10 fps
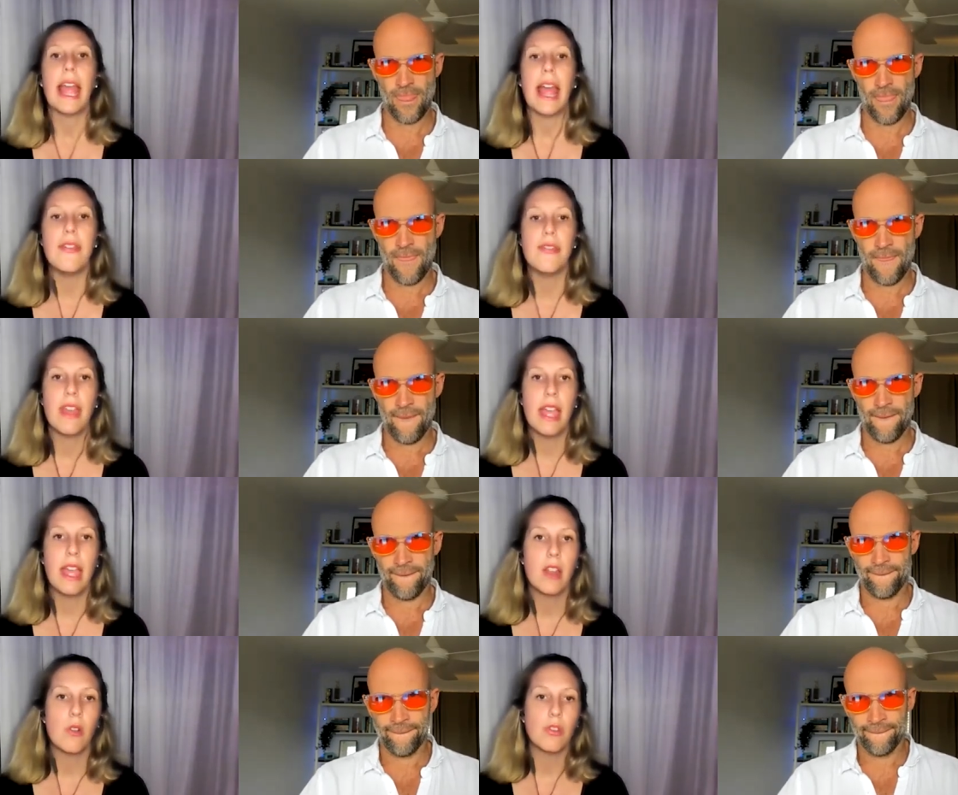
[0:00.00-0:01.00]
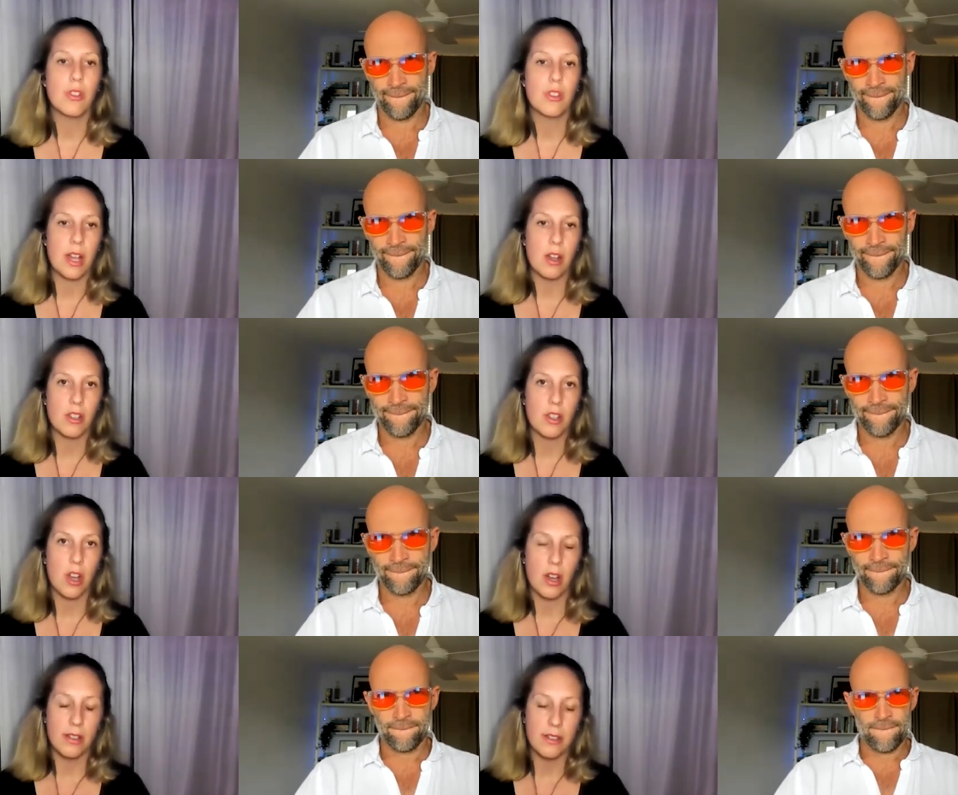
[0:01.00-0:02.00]
Speaker 1: And then there's
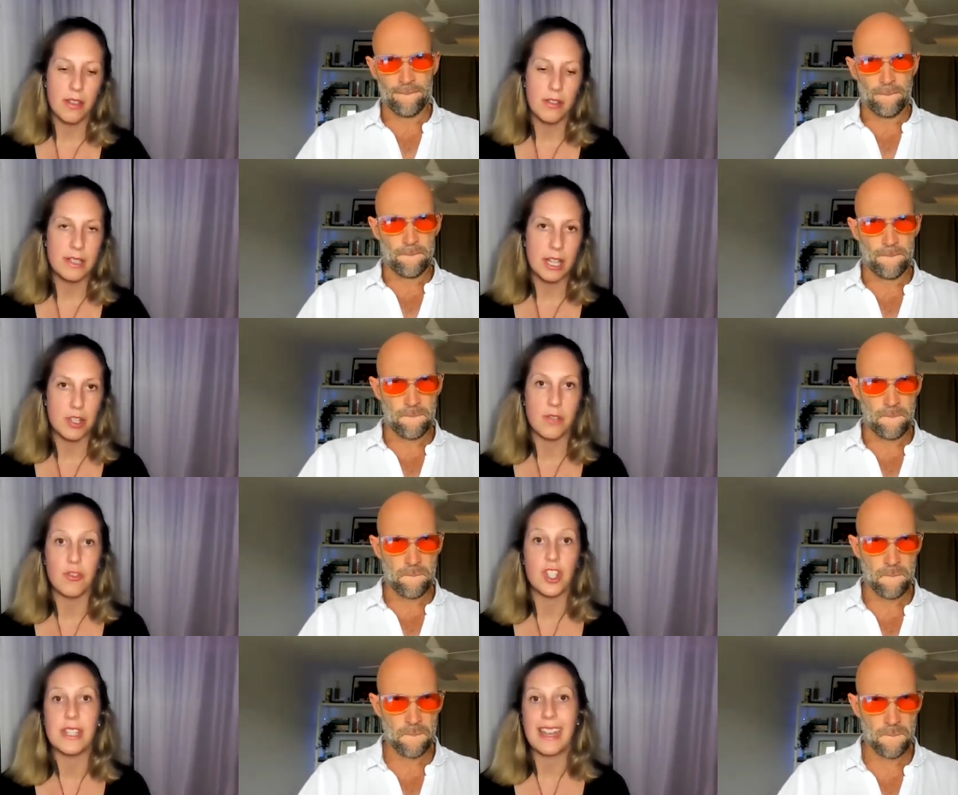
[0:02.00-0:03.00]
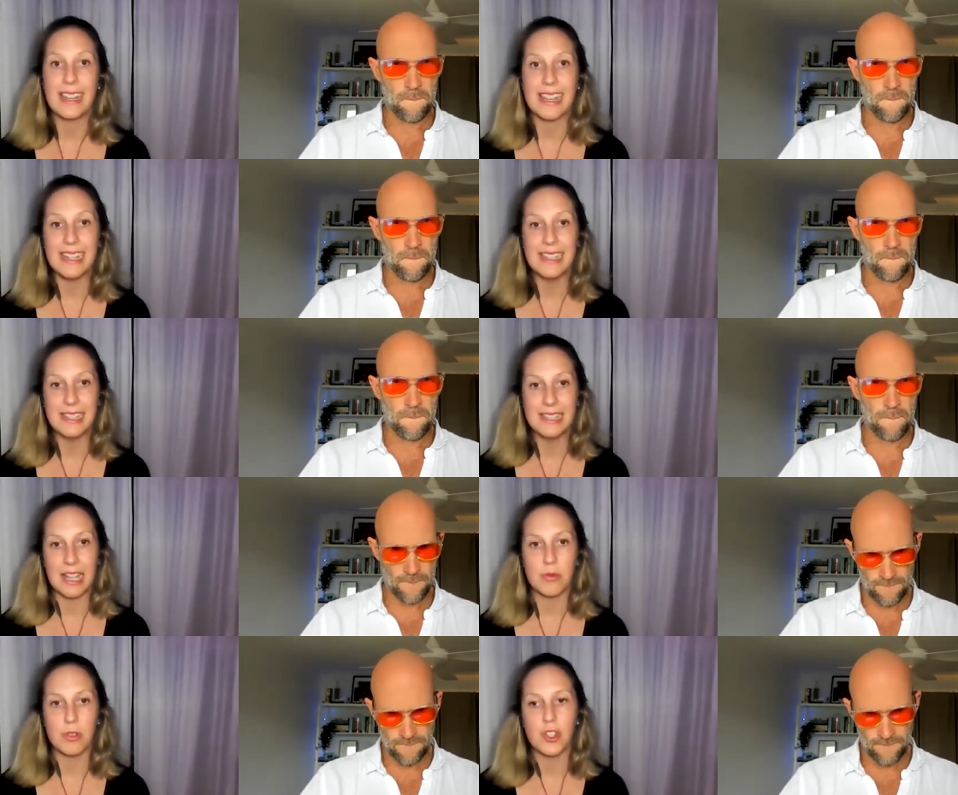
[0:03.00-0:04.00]
another section of genetic
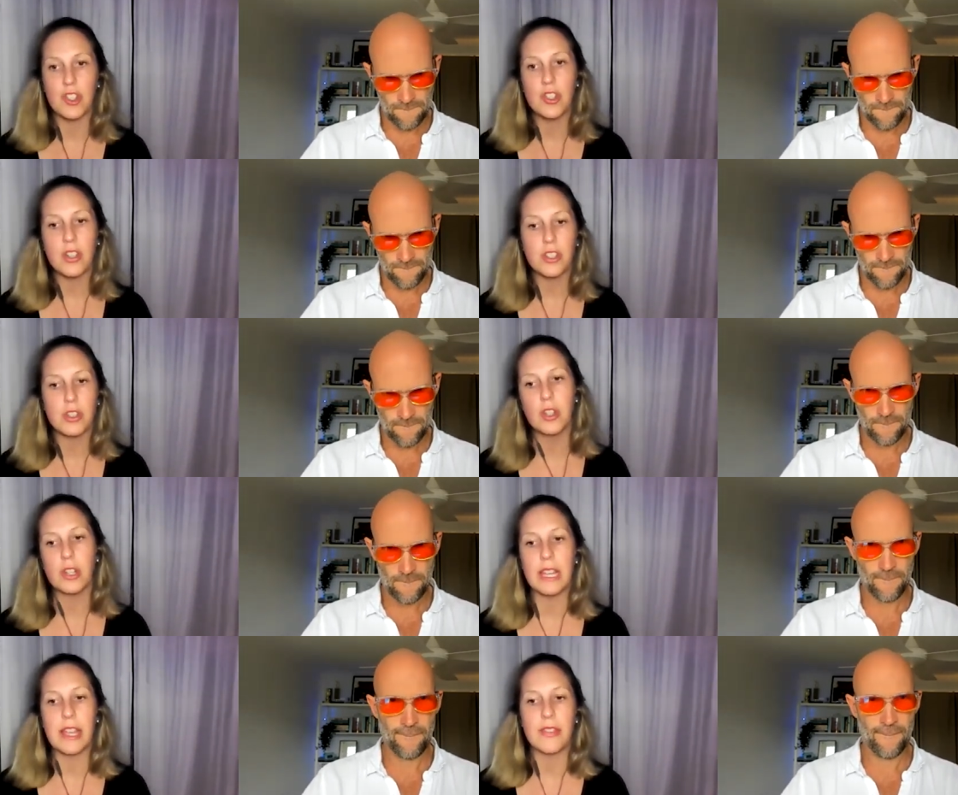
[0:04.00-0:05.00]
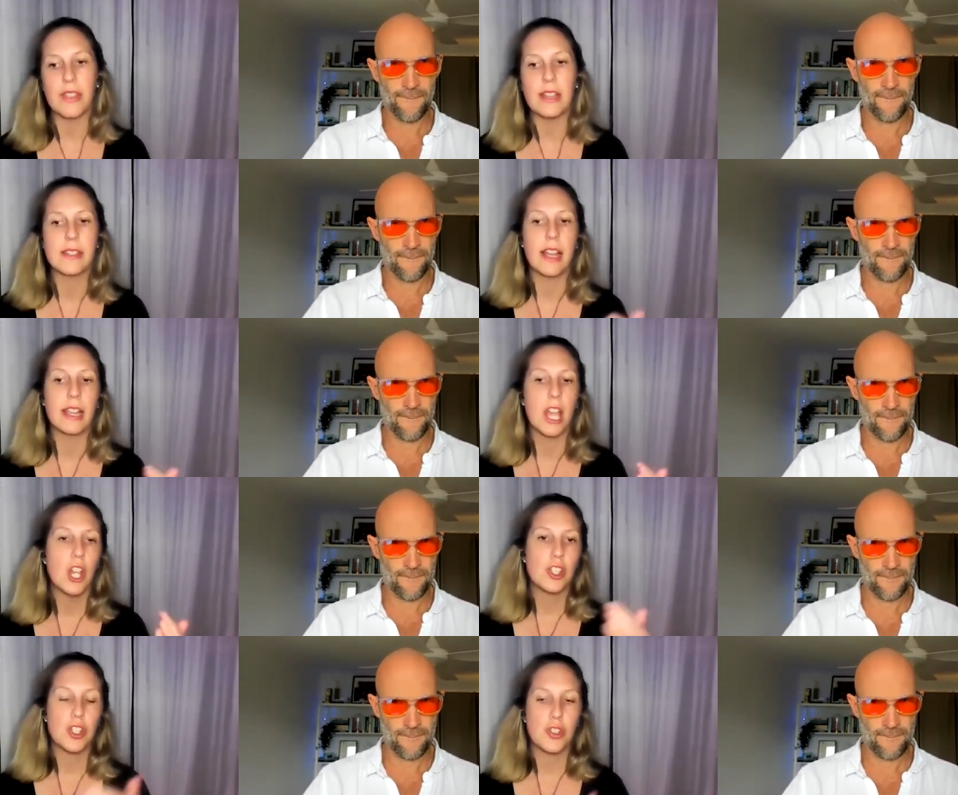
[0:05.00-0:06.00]
insights, which starts looking at things like
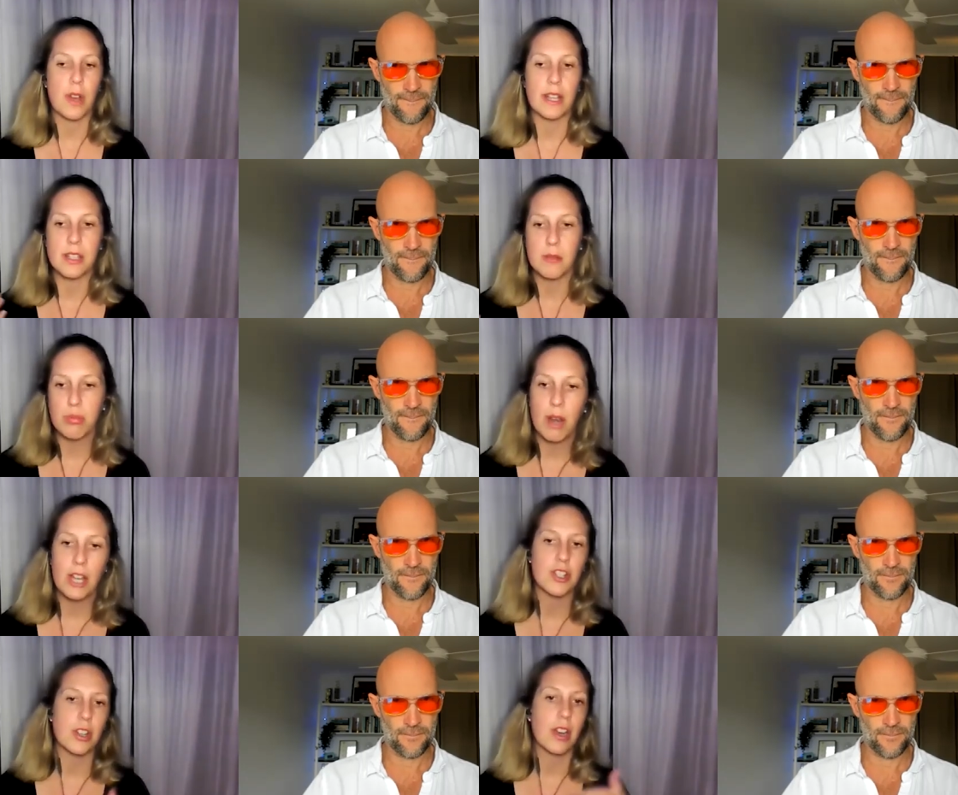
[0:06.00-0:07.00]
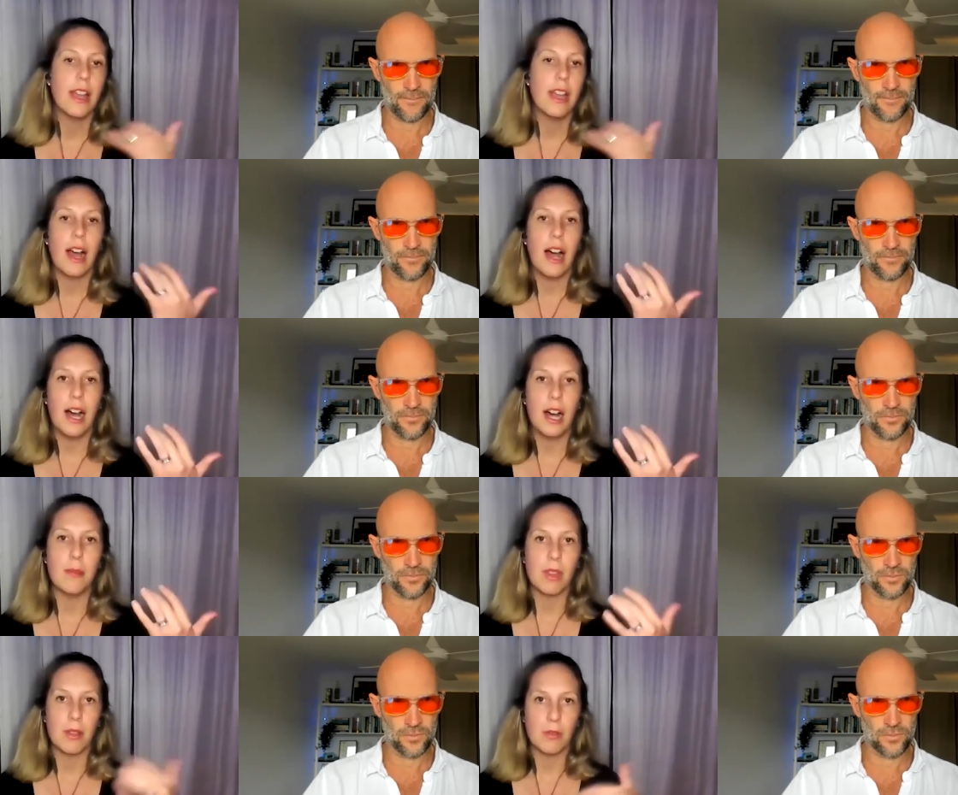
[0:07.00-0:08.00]
stress and pressure,
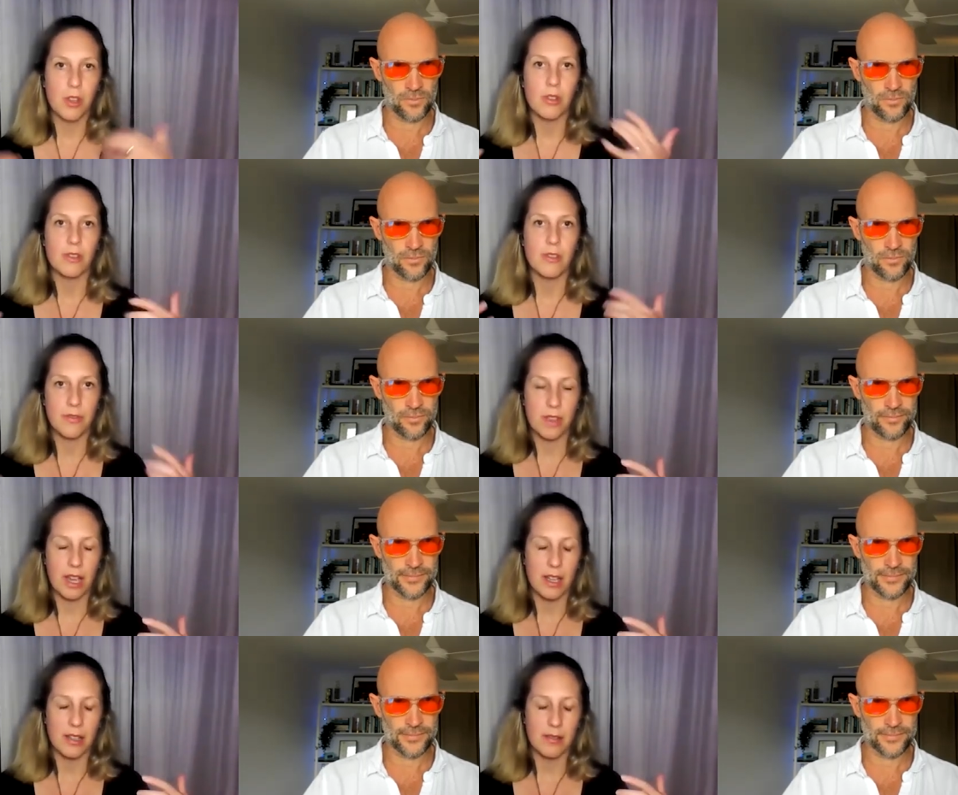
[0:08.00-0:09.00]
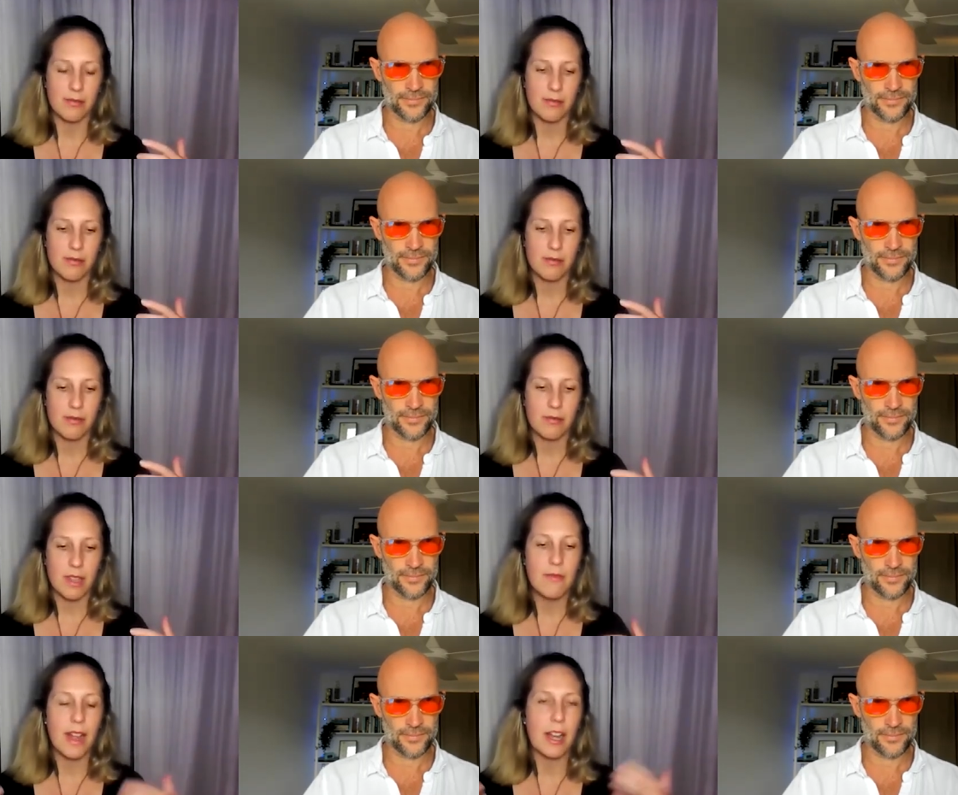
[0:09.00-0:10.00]
um, you know, uh,
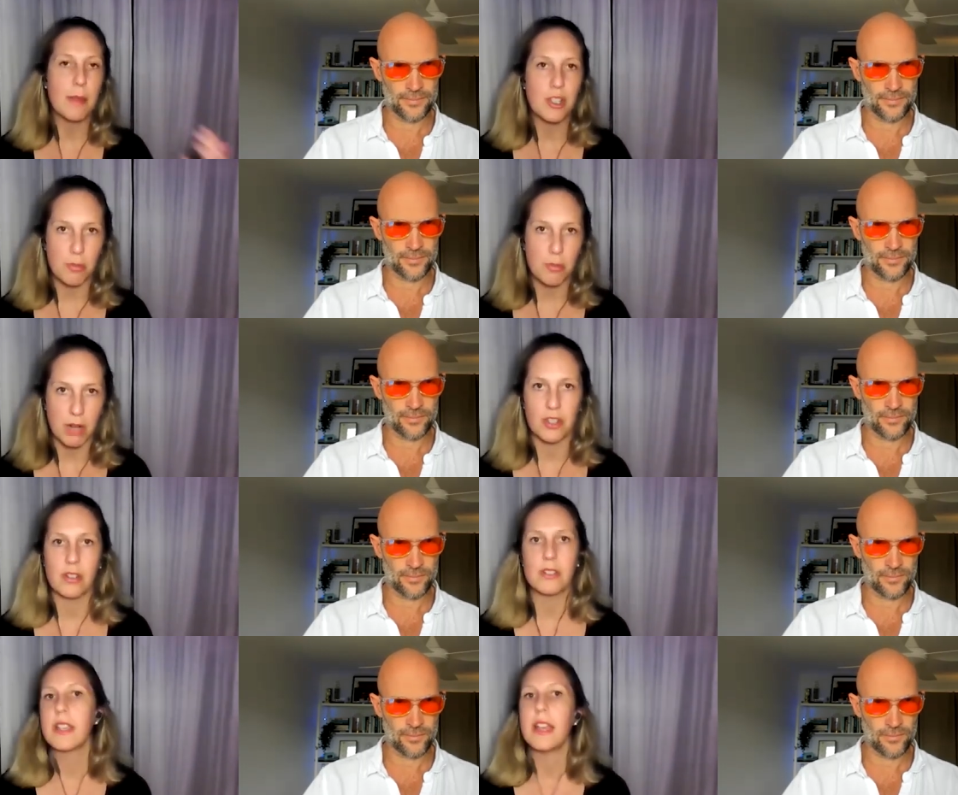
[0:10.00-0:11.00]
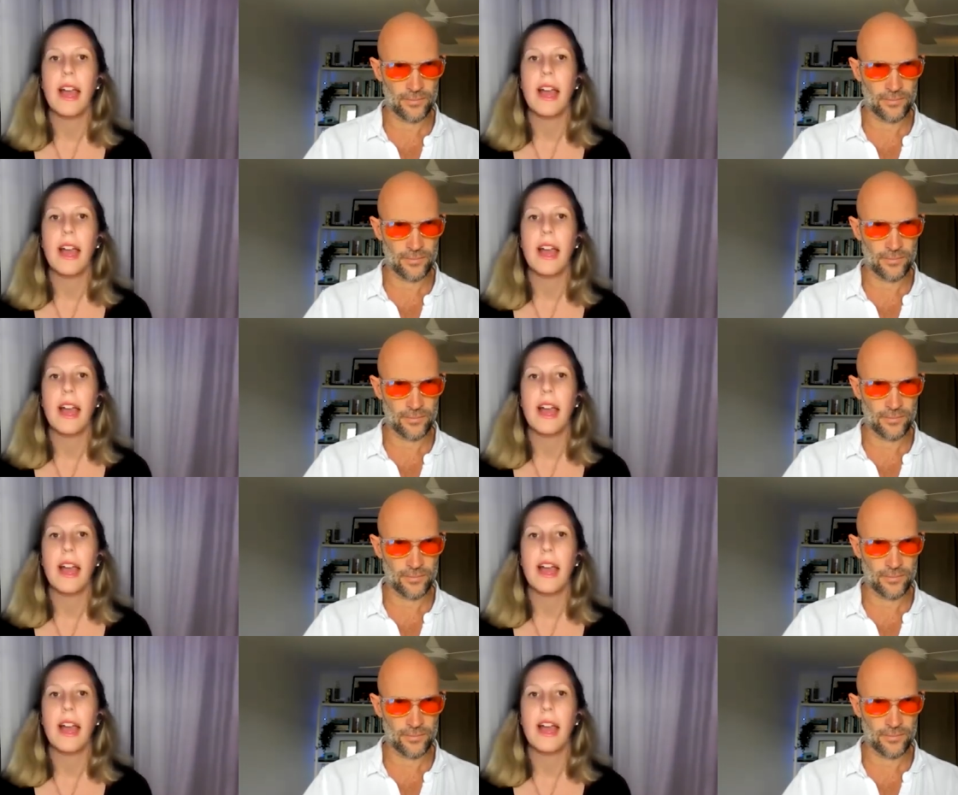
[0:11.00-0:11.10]
environmental pressures.